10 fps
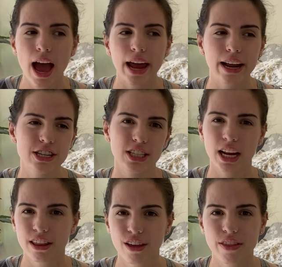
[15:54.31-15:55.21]
And I just
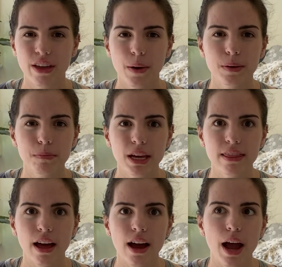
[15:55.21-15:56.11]
kind of thought that would mean
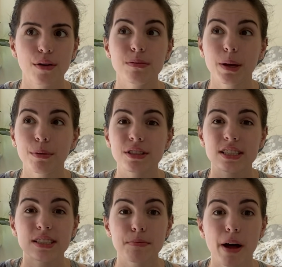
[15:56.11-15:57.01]
that I would be able to
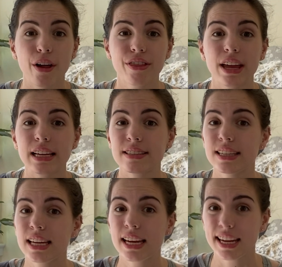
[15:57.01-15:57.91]
smell things
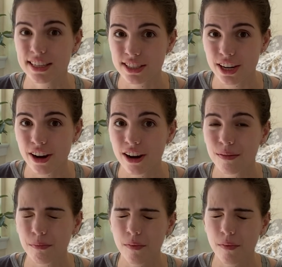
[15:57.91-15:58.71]
easier